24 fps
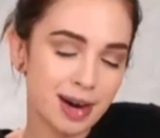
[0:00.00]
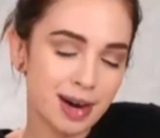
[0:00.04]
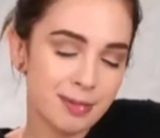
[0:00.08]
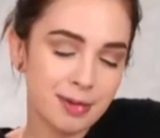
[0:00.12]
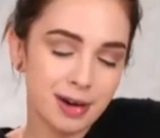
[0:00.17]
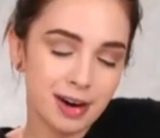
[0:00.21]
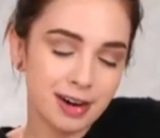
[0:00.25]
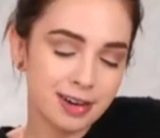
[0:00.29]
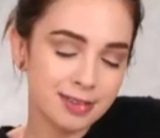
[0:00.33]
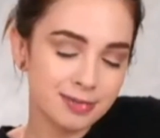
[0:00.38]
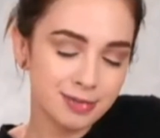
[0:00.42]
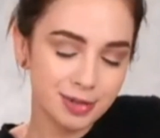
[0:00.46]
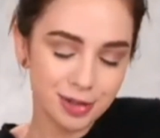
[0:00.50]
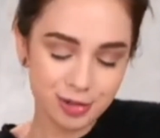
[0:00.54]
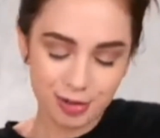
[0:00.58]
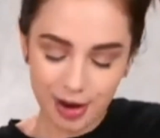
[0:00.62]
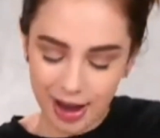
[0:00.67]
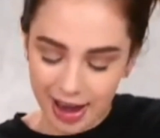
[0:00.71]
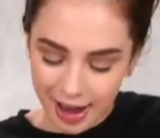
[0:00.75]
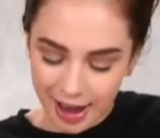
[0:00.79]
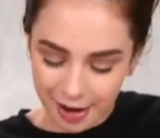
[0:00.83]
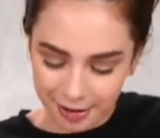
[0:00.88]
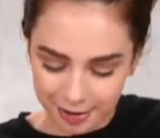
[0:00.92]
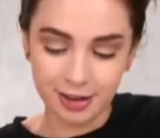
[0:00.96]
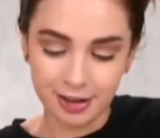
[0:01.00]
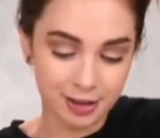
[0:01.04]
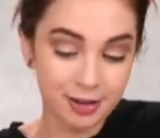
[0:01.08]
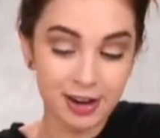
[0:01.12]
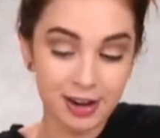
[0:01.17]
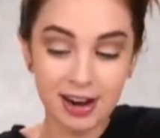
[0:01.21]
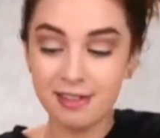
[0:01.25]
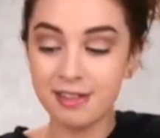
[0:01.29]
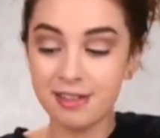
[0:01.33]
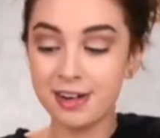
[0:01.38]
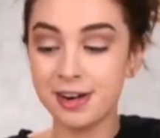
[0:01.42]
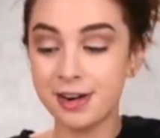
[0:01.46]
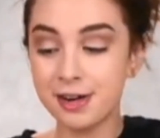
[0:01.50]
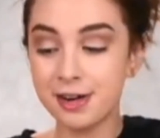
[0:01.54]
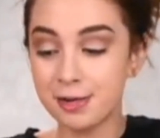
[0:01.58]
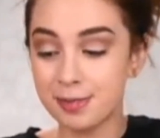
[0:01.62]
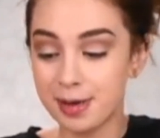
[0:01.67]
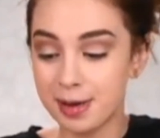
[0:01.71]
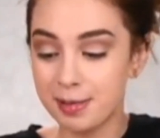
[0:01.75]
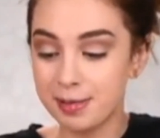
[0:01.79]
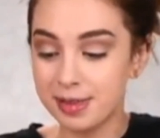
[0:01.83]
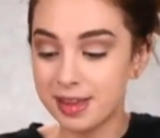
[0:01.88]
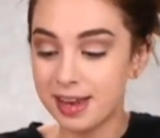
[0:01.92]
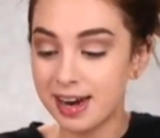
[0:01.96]
but I'm gonna try out. You never know,
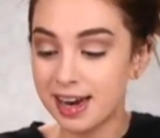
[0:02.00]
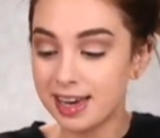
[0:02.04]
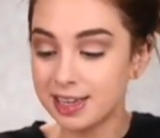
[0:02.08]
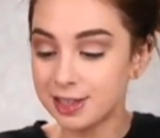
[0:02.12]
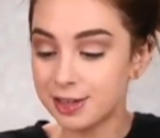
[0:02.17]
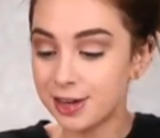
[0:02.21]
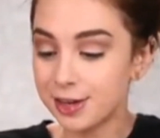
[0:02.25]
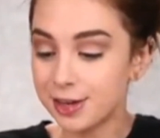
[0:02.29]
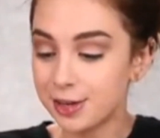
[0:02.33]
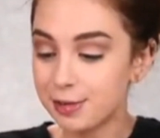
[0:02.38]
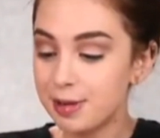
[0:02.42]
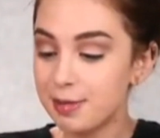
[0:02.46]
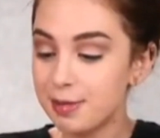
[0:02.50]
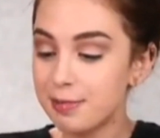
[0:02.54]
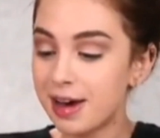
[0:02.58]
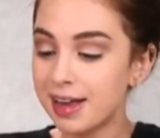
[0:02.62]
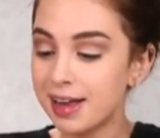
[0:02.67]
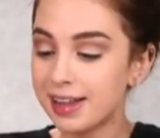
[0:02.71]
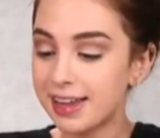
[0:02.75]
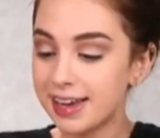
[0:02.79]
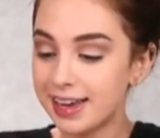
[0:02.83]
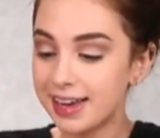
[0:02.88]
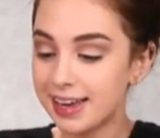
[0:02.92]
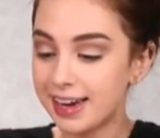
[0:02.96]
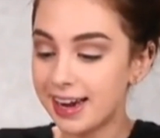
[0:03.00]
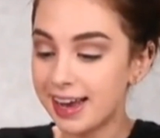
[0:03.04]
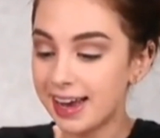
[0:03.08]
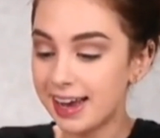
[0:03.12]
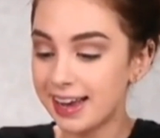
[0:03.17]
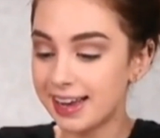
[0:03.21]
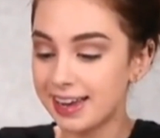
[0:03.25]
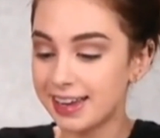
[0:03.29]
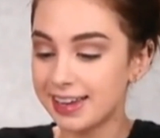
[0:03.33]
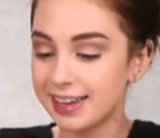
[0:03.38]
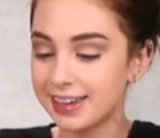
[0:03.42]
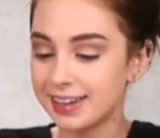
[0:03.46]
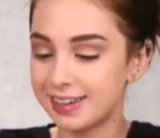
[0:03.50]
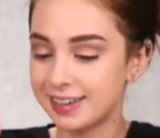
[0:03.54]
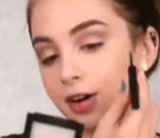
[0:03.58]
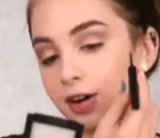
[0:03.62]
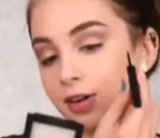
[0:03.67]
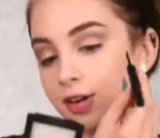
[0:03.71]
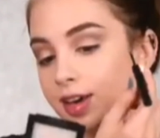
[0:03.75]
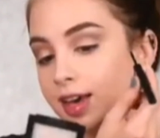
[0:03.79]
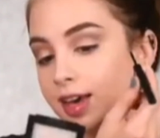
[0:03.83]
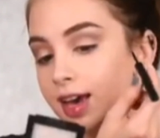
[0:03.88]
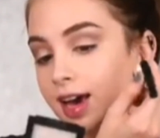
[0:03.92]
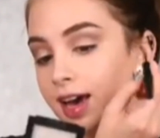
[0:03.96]
maybe today is going to be my lucky day.
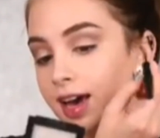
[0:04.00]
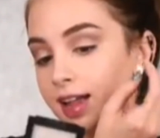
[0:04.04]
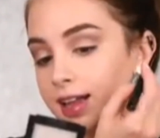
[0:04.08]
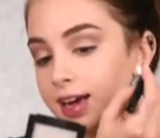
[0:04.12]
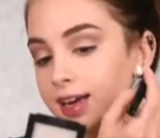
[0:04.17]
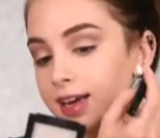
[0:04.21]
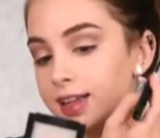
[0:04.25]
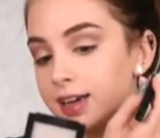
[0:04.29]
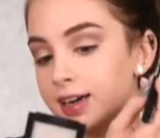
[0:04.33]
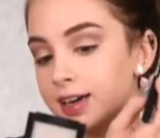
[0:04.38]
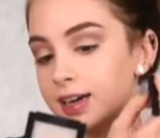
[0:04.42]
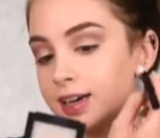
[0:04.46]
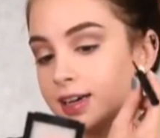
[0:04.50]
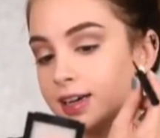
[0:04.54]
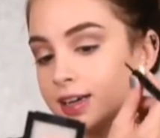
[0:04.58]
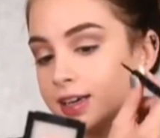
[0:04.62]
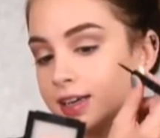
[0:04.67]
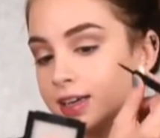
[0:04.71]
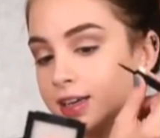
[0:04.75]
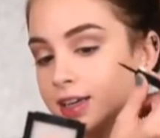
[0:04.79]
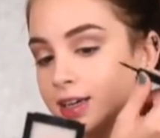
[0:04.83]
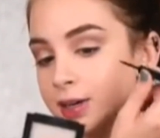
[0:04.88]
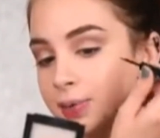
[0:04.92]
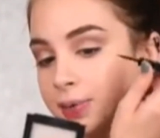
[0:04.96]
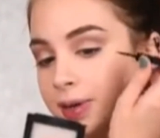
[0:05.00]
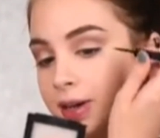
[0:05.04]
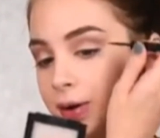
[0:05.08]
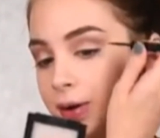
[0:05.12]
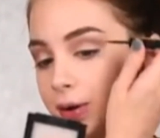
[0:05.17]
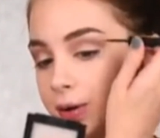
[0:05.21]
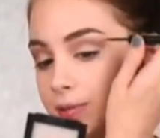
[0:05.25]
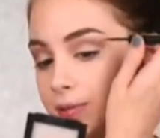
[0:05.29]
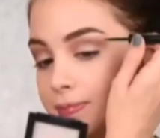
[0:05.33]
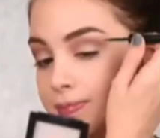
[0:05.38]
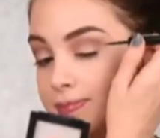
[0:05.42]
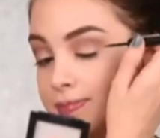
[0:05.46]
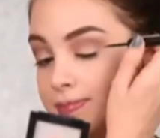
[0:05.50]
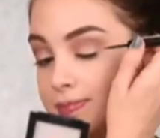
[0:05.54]
Okay, eyeliner, here we go.